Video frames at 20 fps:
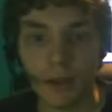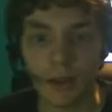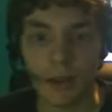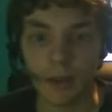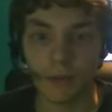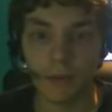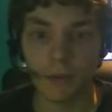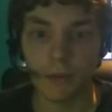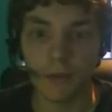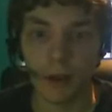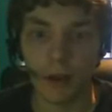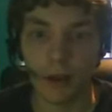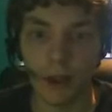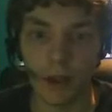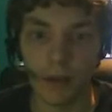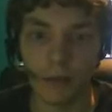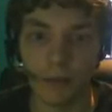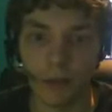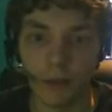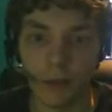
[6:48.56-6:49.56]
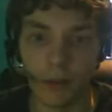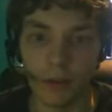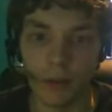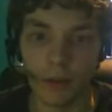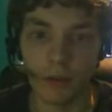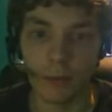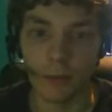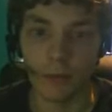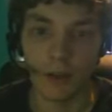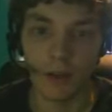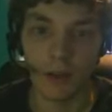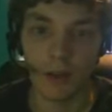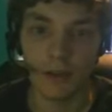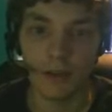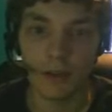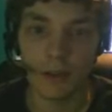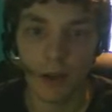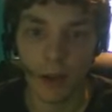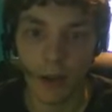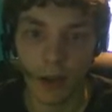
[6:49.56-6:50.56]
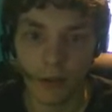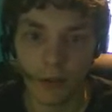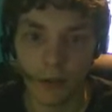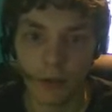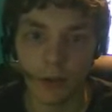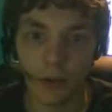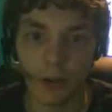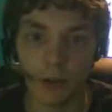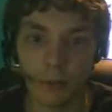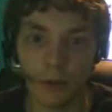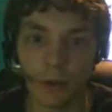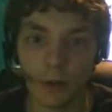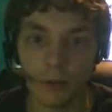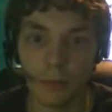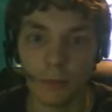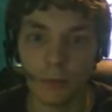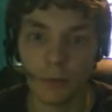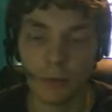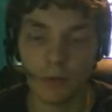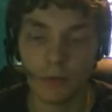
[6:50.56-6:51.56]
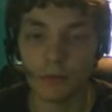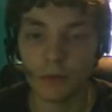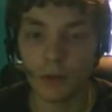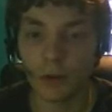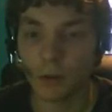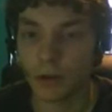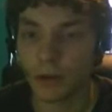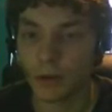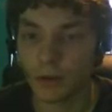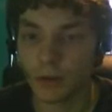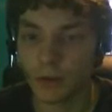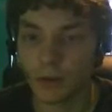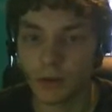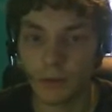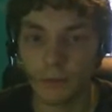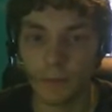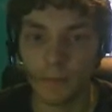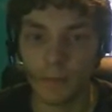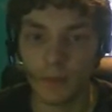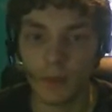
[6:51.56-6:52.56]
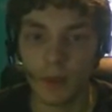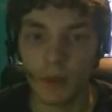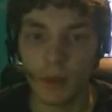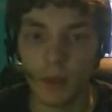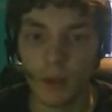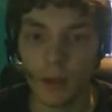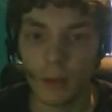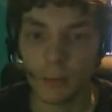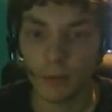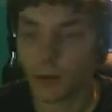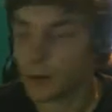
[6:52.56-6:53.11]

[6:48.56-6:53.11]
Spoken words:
if I have anything open. Yes, I have a document open. No, I don't. But